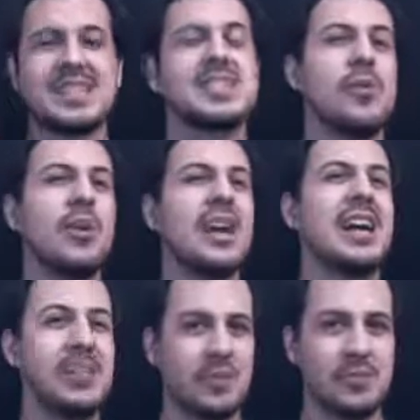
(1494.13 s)
That's the one
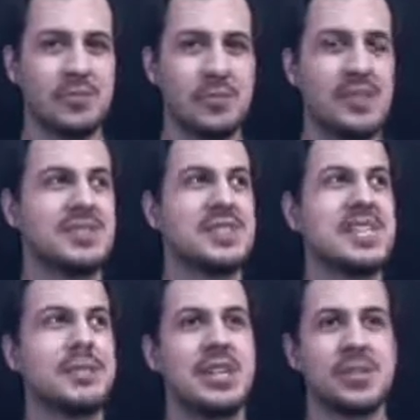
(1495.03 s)
I know him from. I've seen
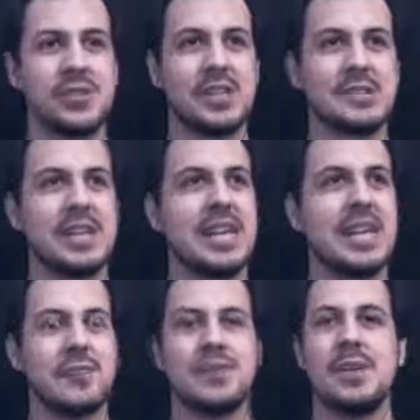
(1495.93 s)
him in other things, but I can't
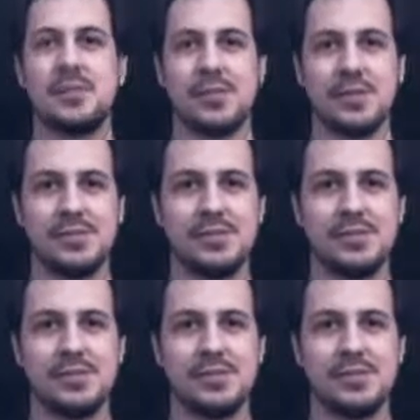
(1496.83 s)
remember them.